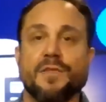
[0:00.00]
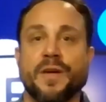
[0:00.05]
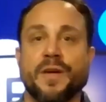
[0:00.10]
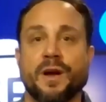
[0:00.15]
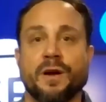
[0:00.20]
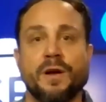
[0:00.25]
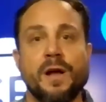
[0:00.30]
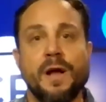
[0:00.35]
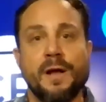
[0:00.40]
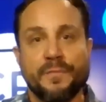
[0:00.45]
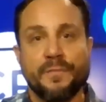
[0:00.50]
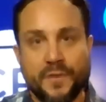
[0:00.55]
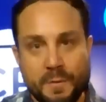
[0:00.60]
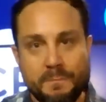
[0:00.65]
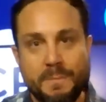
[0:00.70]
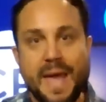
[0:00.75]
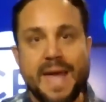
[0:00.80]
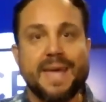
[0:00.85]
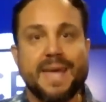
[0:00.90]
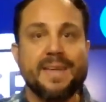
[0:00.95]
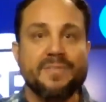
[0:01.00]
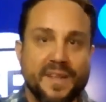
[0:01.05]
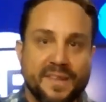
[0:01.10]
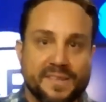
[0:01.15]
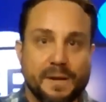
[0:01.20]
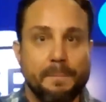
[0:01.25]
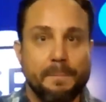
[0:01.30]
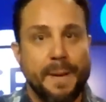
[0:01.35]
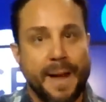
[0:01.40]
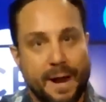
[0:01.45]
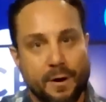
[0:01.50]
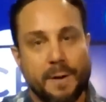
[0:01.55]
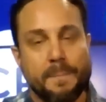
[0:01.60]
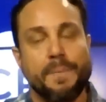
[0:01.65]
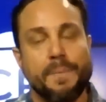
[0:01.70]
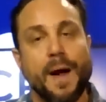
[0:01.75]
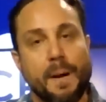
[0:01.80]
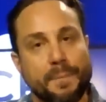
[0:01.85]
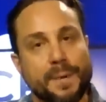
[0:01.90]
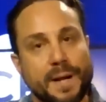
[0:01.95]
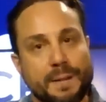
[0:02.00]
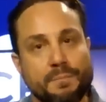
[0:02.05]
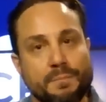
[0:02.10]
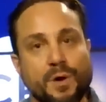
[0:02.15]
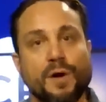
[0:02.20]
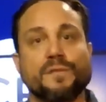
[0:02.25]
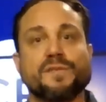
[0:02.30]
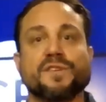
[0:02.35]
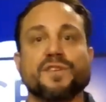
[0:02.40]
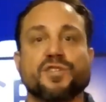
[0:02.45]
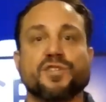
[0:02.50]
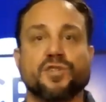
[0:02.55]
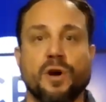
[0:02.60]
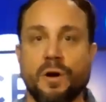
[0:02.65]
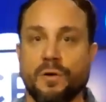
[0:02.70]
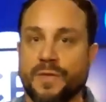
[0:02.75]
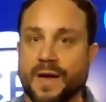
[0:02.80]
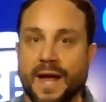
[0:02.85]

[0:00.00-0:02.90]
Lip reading: They're making these apparent public moves to show